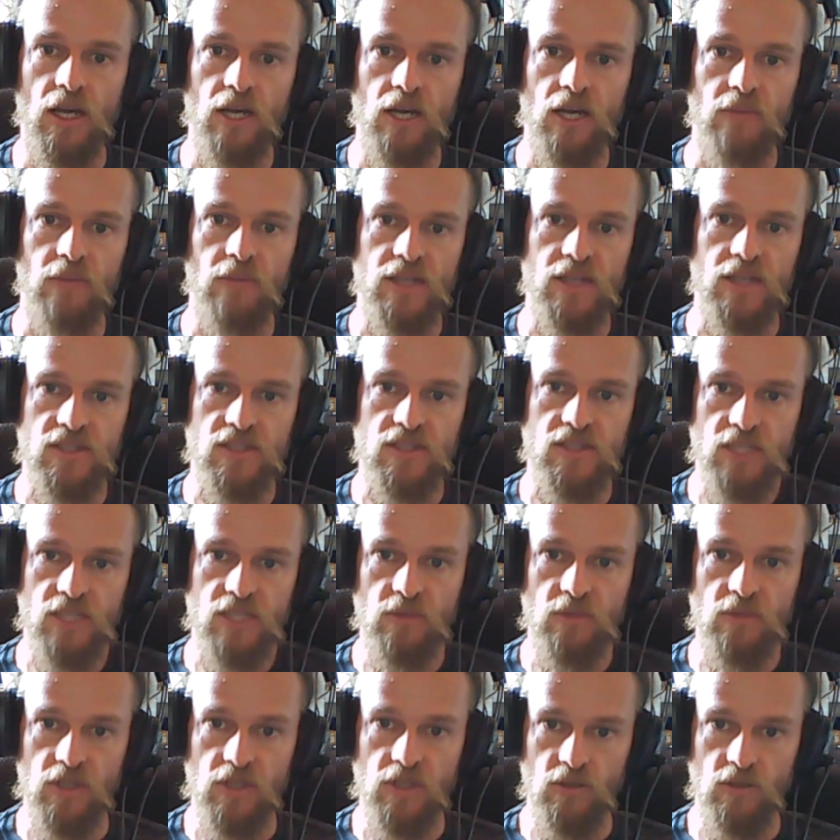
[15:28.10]
as a
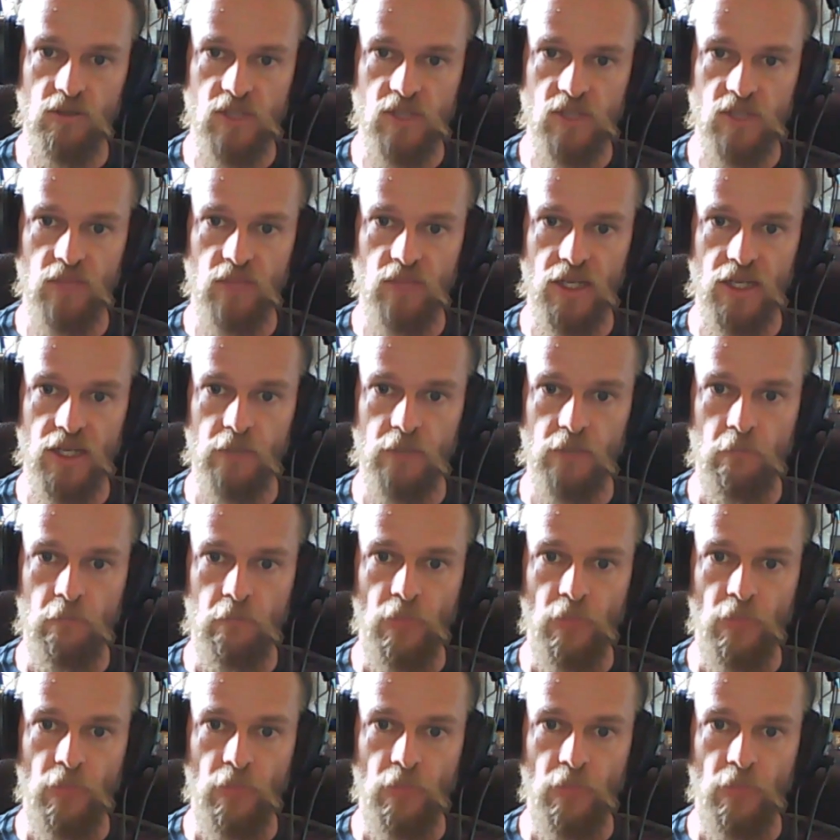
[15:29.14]
demon kill team player